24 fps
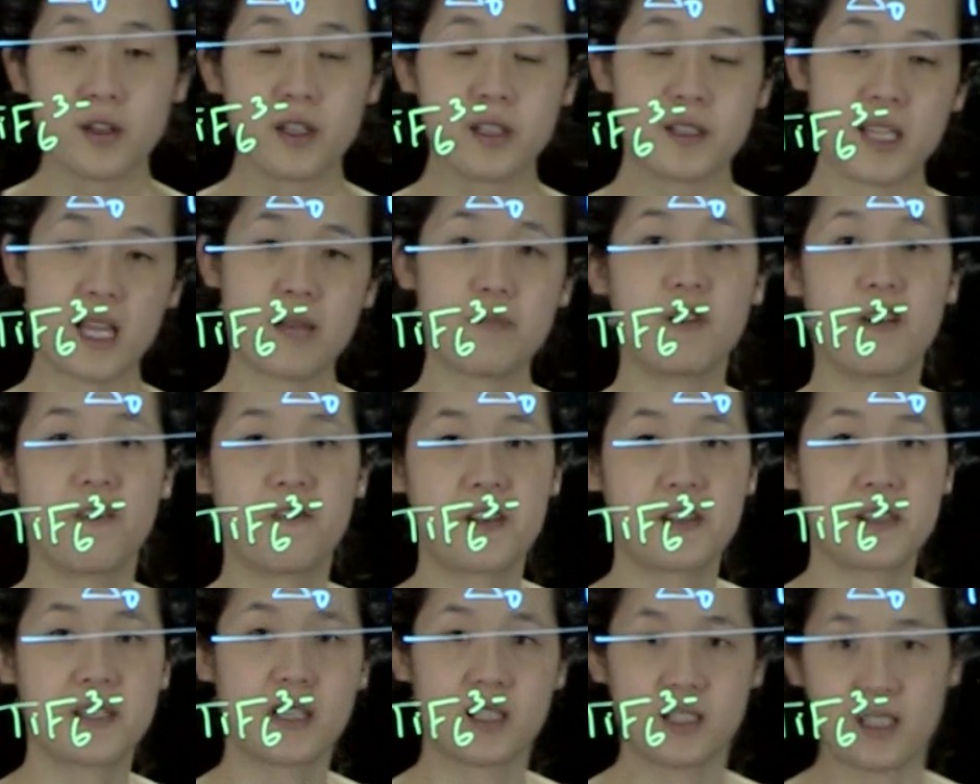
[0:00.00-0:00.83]
example of
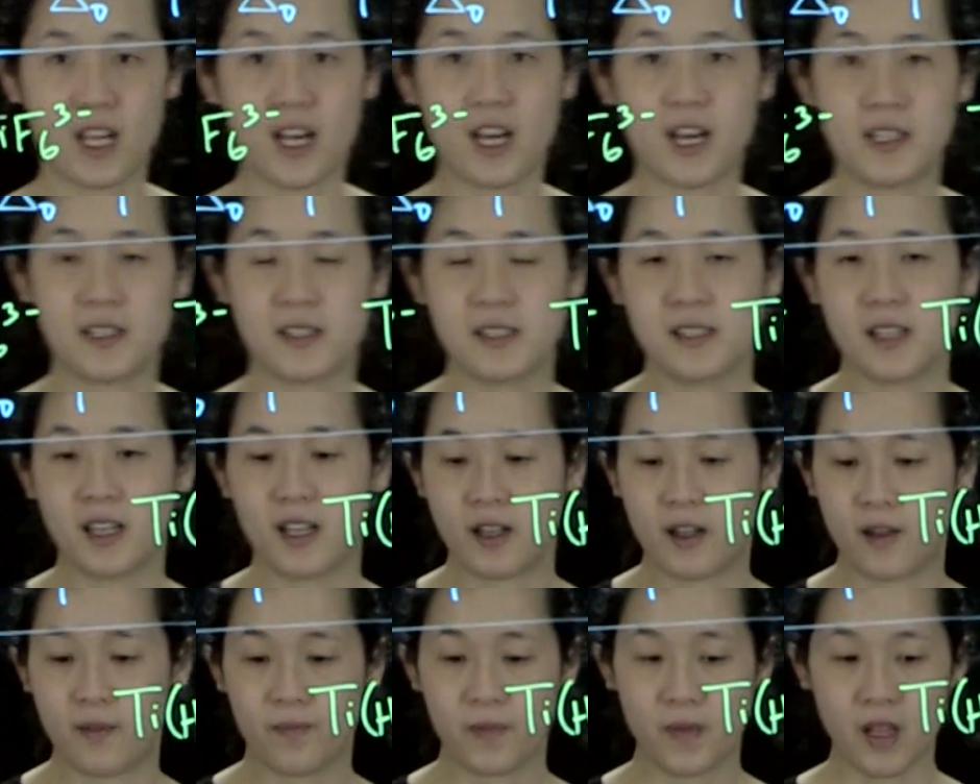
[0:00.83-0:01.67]
this in class,
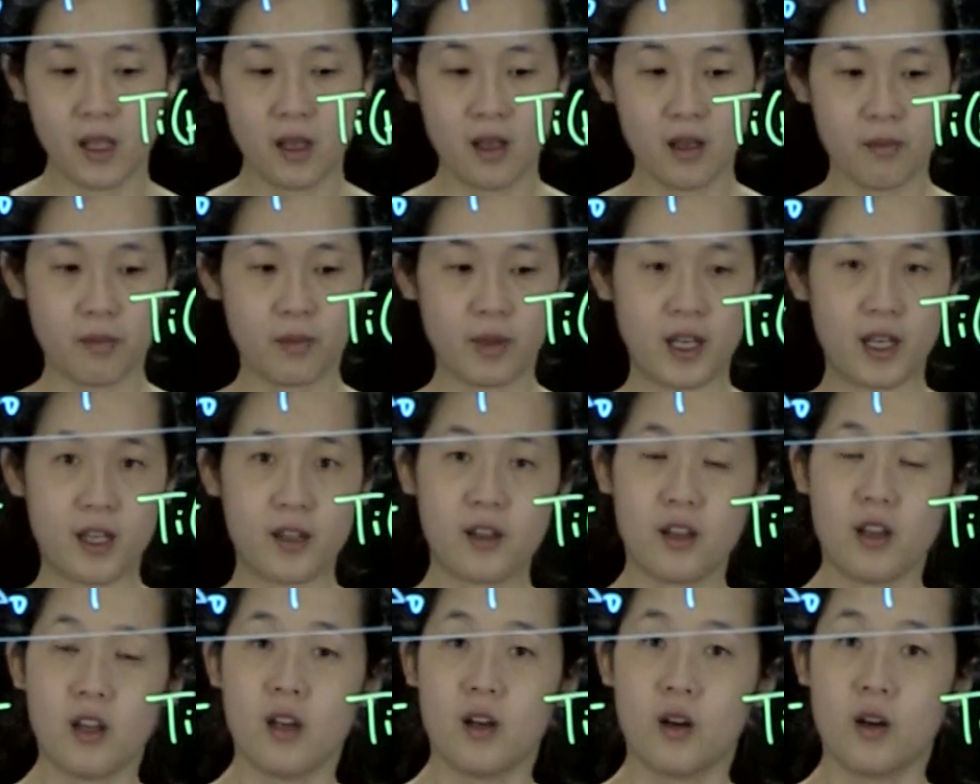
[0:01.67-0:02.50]
um, but
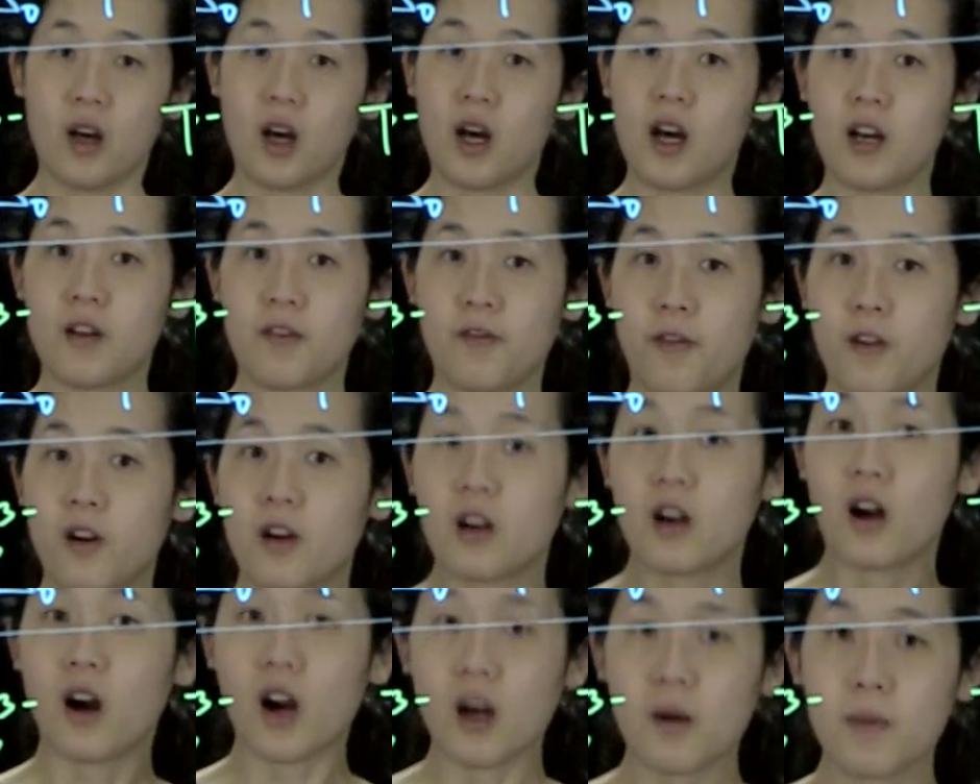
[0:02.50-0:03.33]
uh,
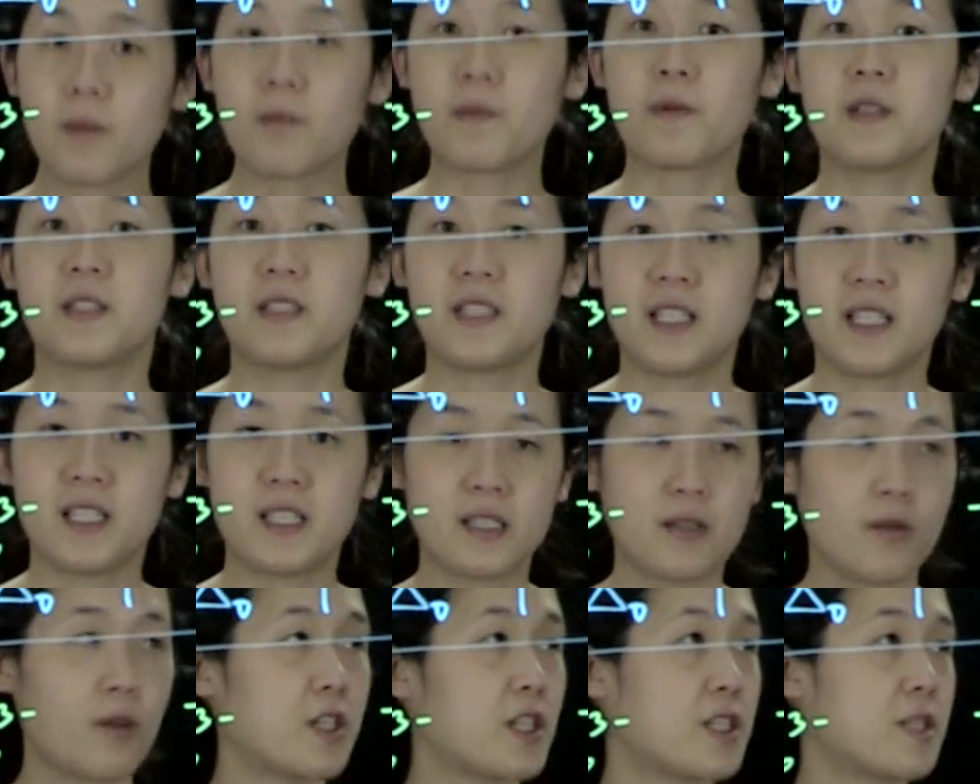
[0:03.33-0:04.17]
for our purposes,
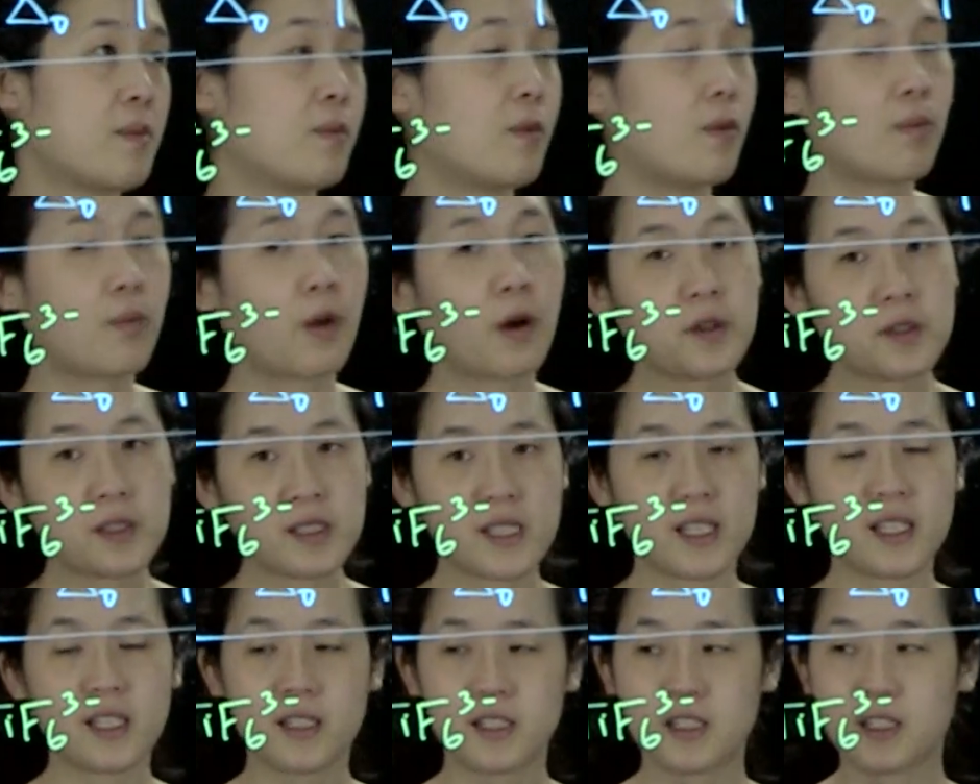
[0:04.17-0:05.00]
we're just
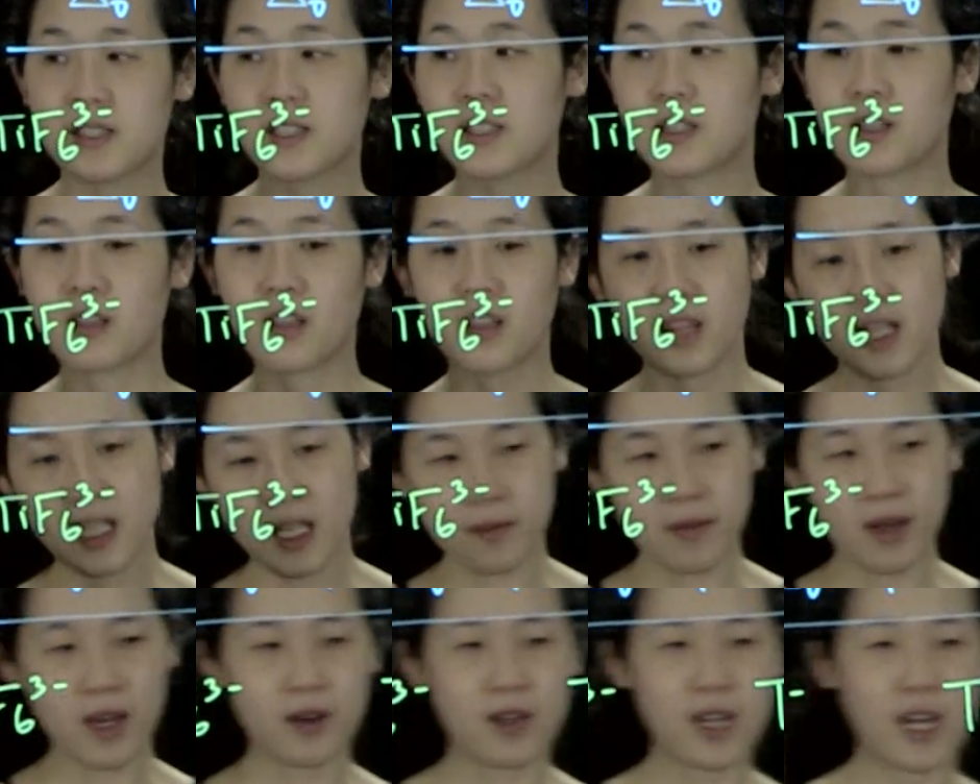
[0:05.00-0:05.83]
mostly just going to think
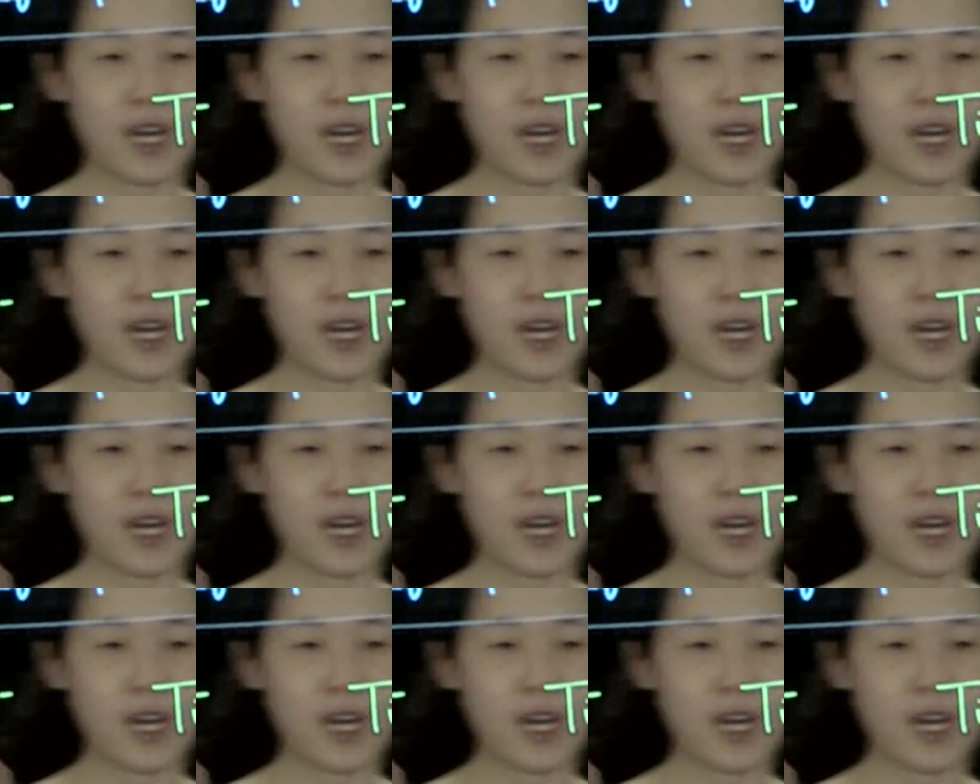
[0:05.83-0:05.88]
about